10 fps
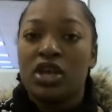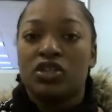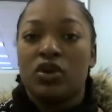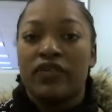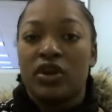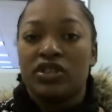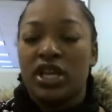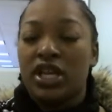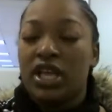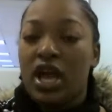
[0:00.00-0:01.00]
So if there's
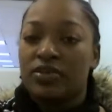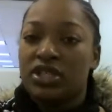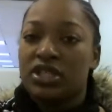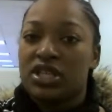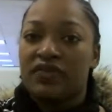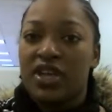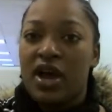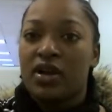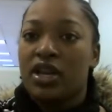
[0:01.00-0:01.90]
any options left out,